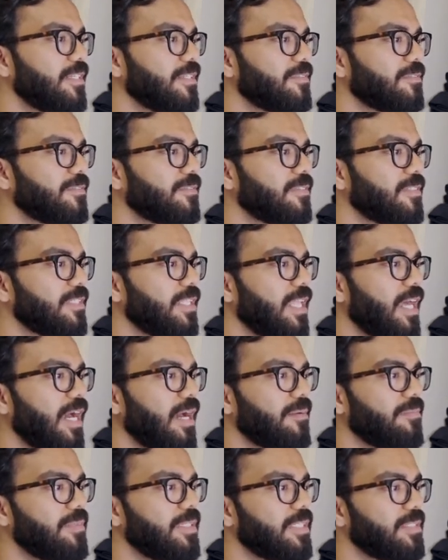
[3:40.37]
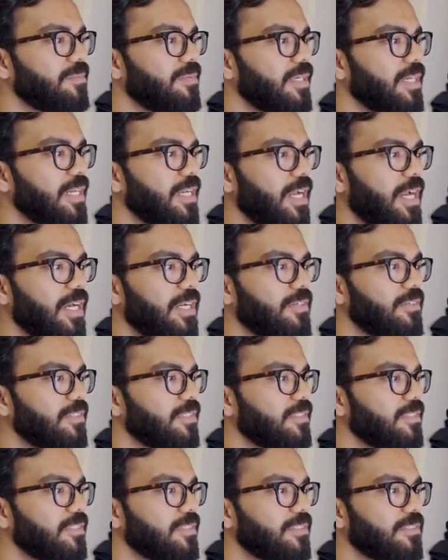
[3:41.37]
slab, display,
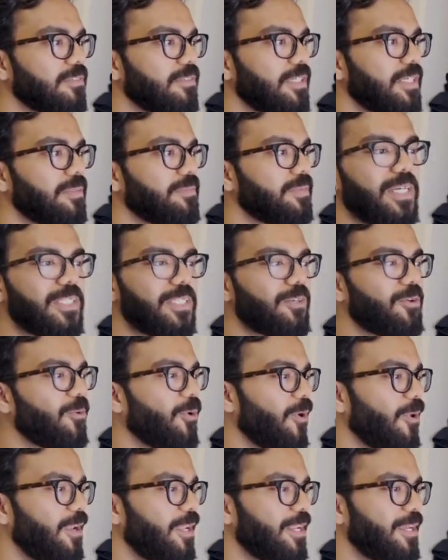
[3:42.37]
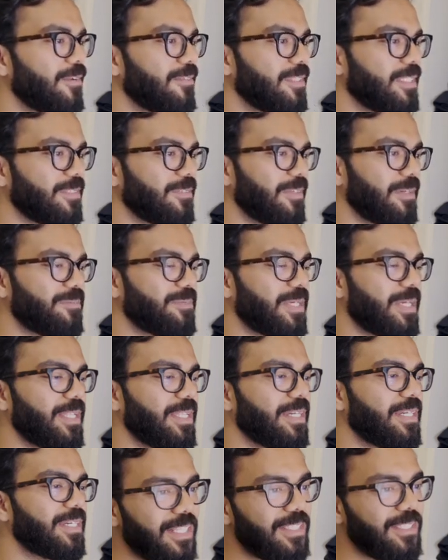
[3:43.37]
handwritten script. The quality of this website,
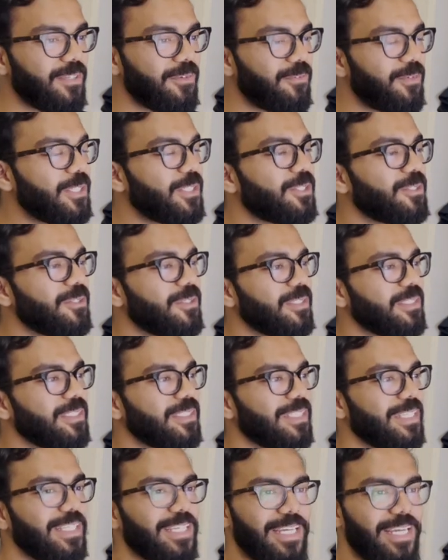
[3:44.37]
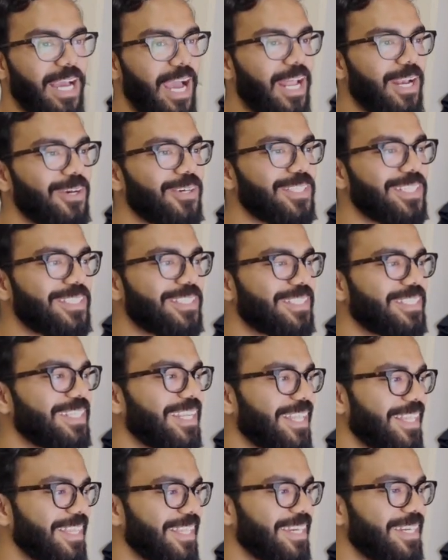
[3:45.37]
like the visuals, like I know there's
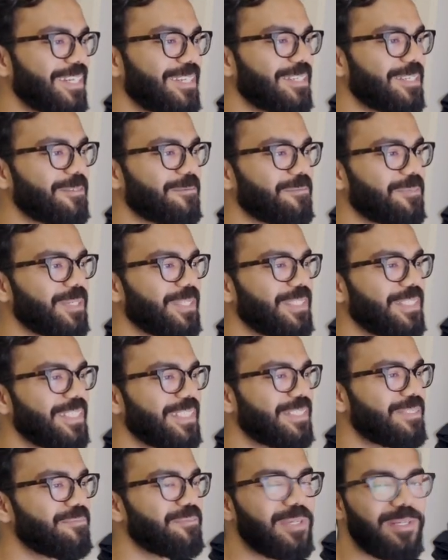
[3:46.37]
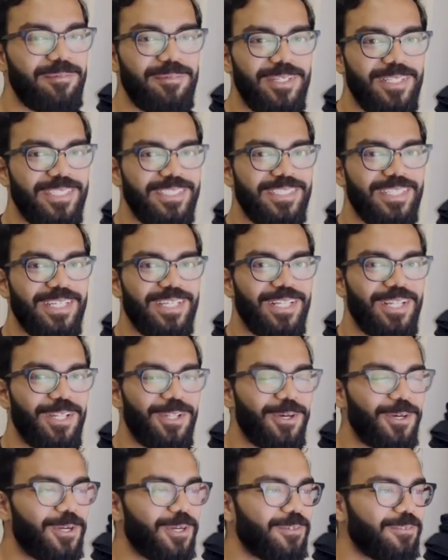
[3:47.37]
nothing, but this minimalistic
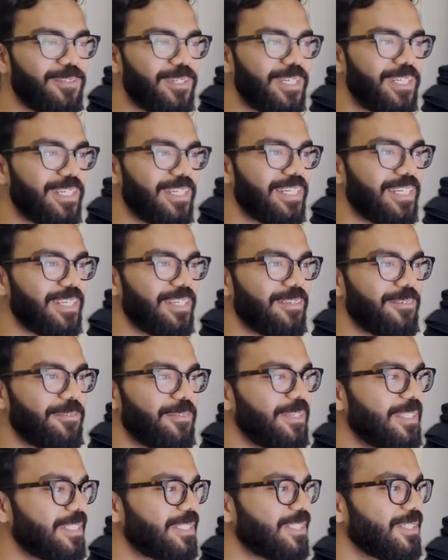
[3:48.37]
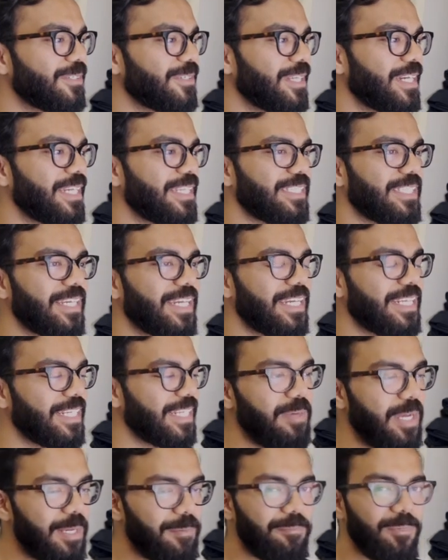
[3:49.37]
look of it feels so nice. Like
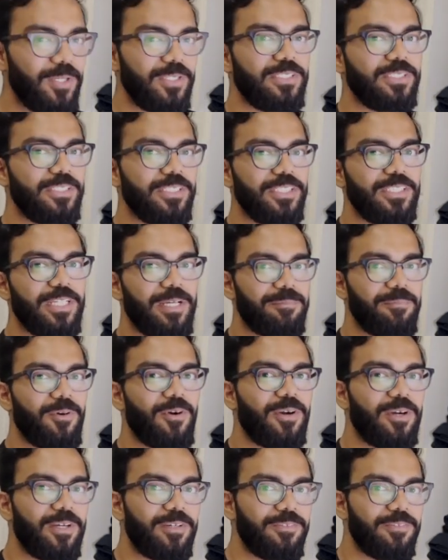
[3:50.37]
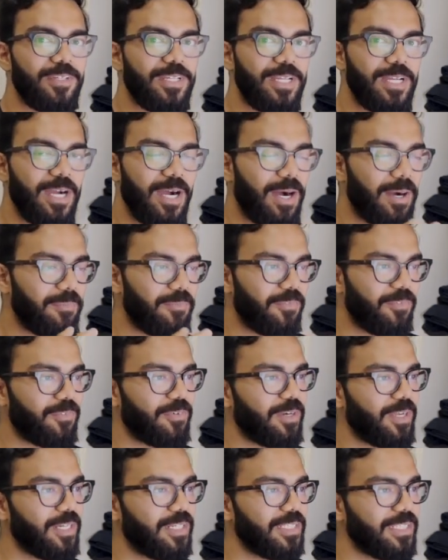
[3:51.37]
it puts the typography up
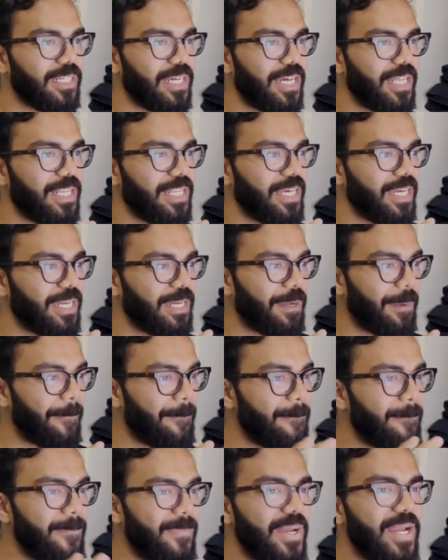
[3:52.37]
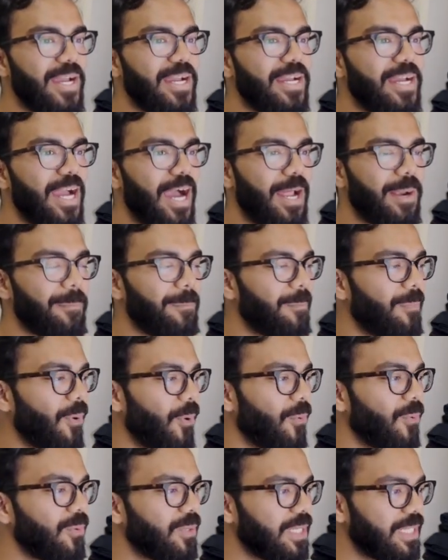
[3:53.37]
front and like big and
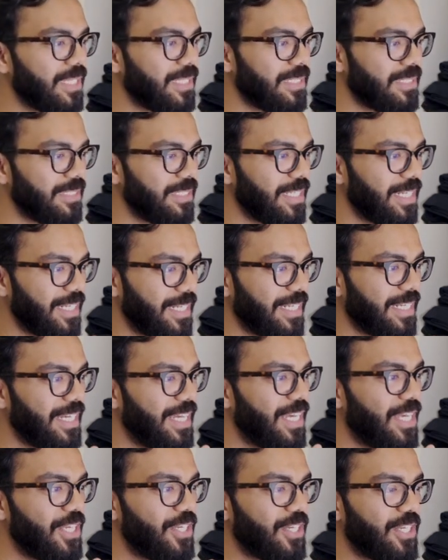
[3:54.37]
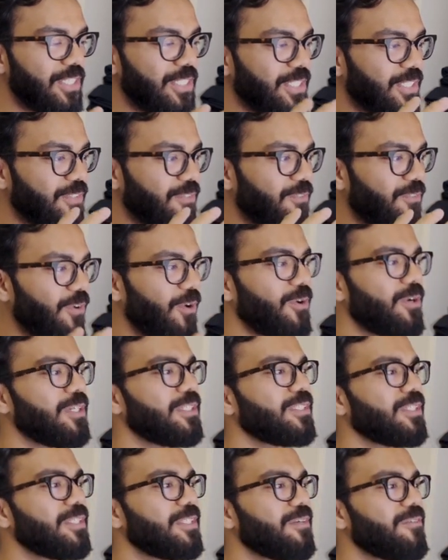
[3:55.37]
bold, and like you can just
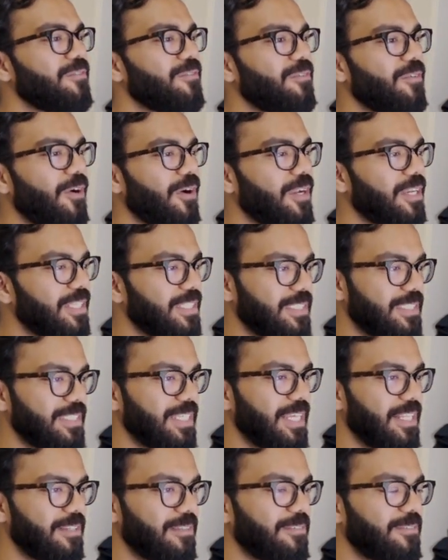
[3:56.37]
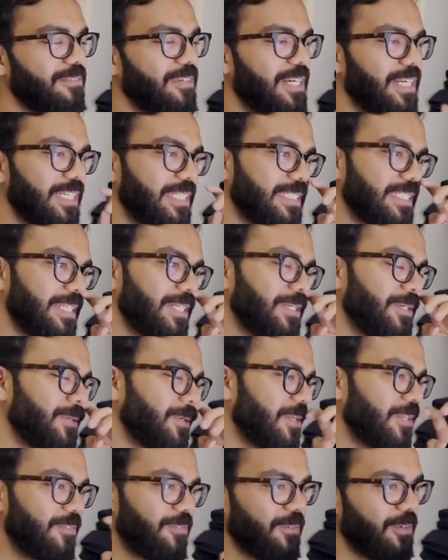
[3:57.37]
focus on the font itself. Whereas in
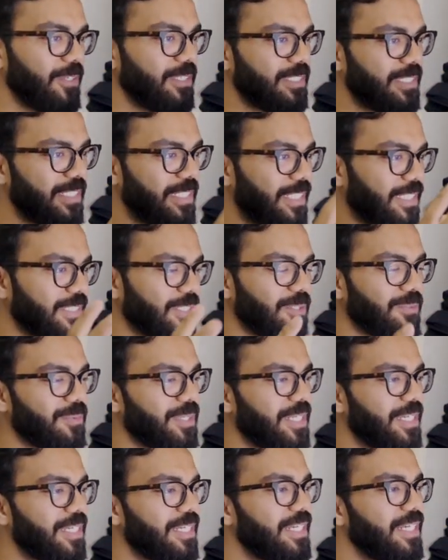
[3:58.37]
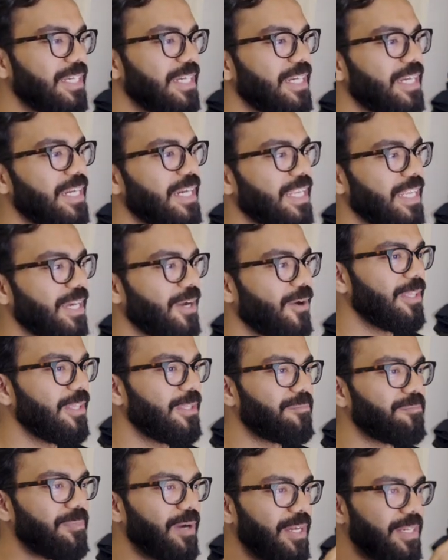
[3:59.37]
Google Fonts, there are like so many, like
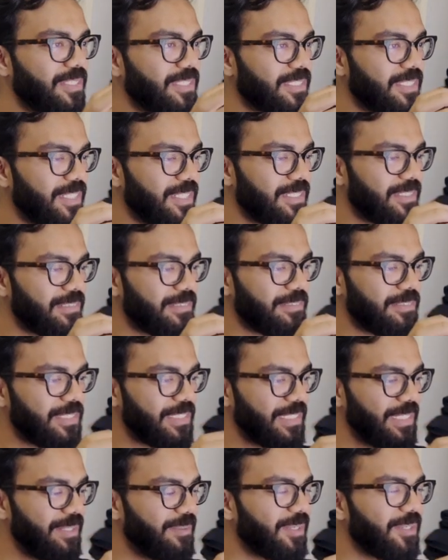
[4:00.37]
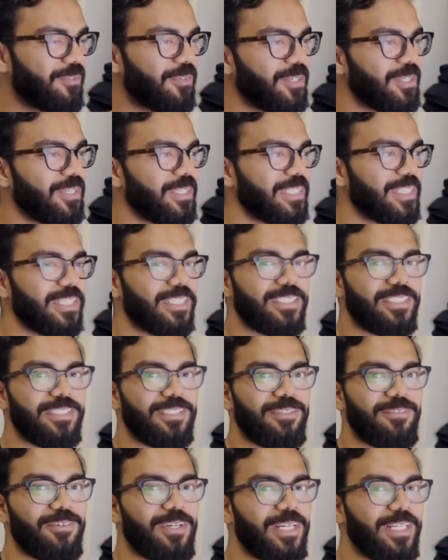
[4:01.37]
buttons are screaming for your
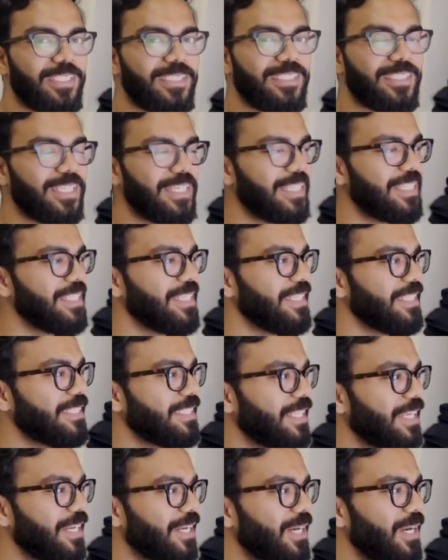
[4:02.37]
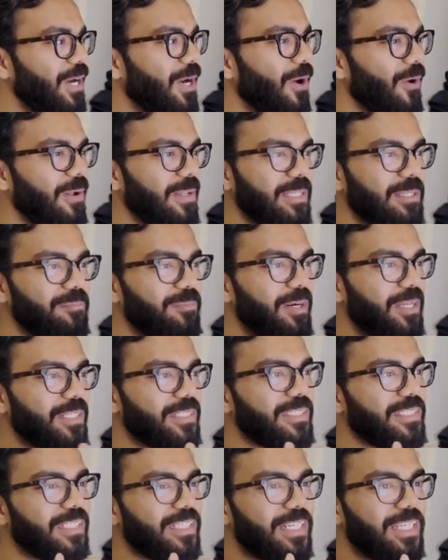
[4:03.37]
attention, whereas in this, like all the
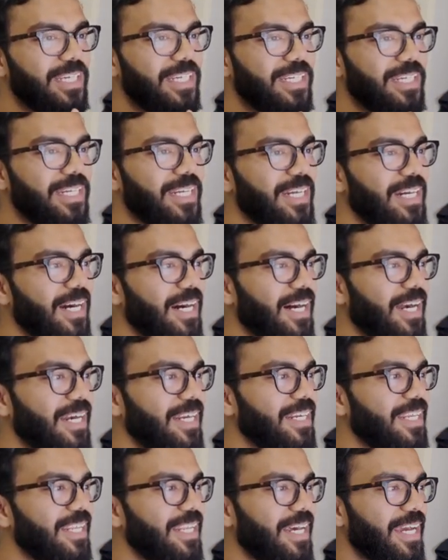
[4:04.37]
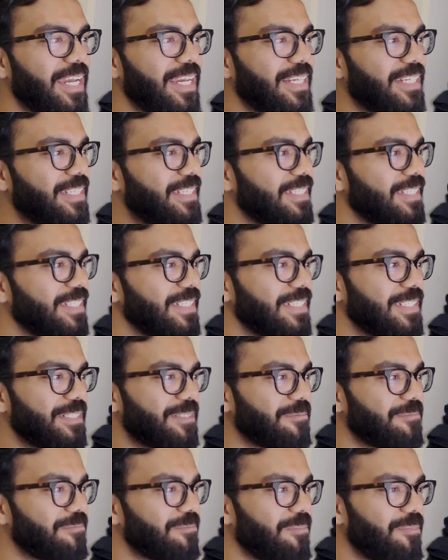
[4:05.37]
buttons are like underlined
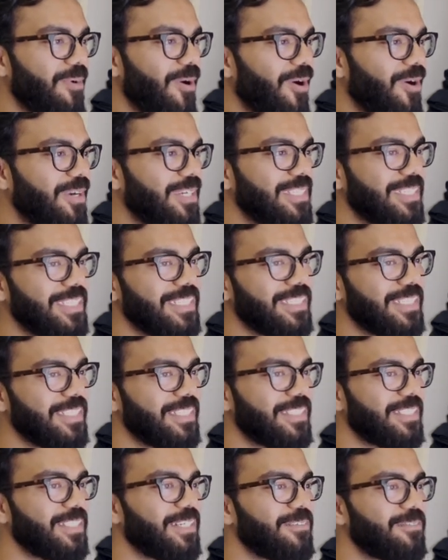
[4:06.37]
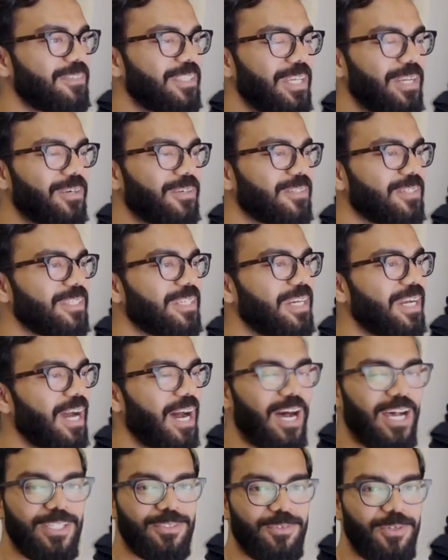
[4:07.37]
boxes and stuff. They don't
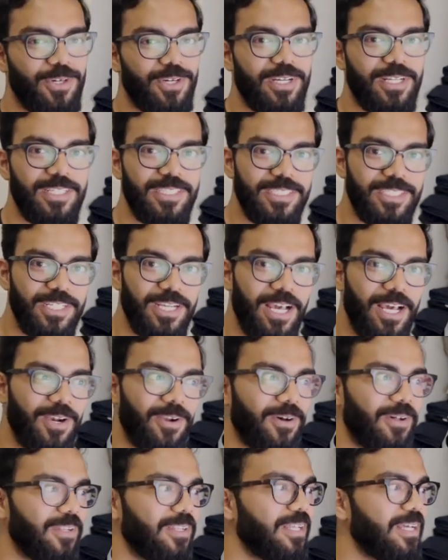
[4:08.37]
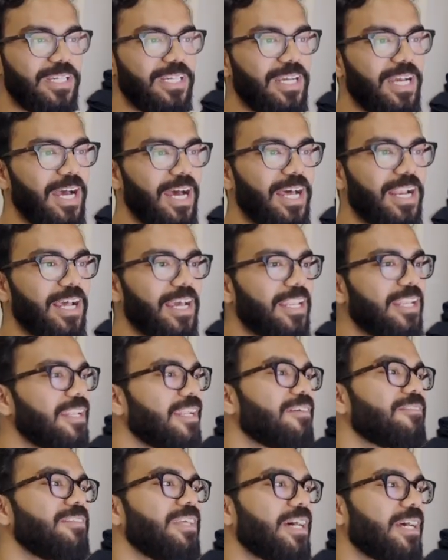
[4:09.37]
ask for your attention at all, and I
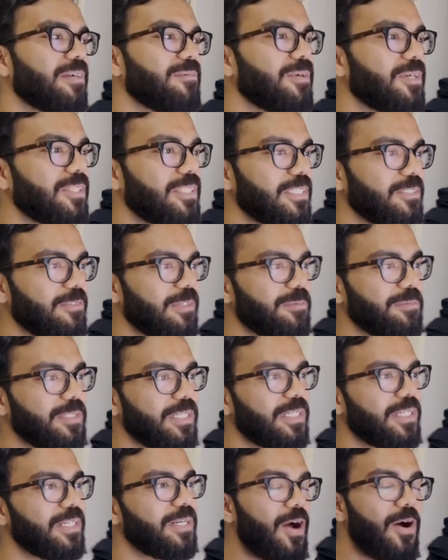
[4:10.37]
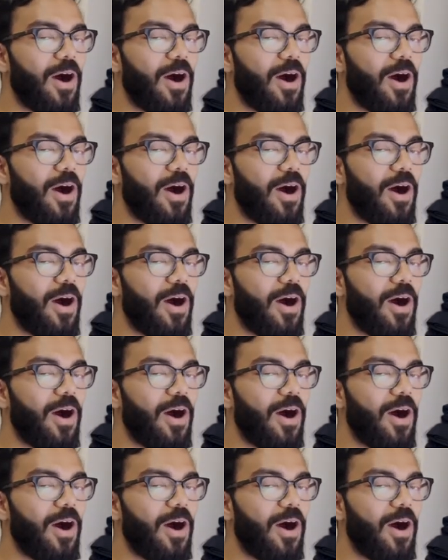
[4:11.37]
love that about this website.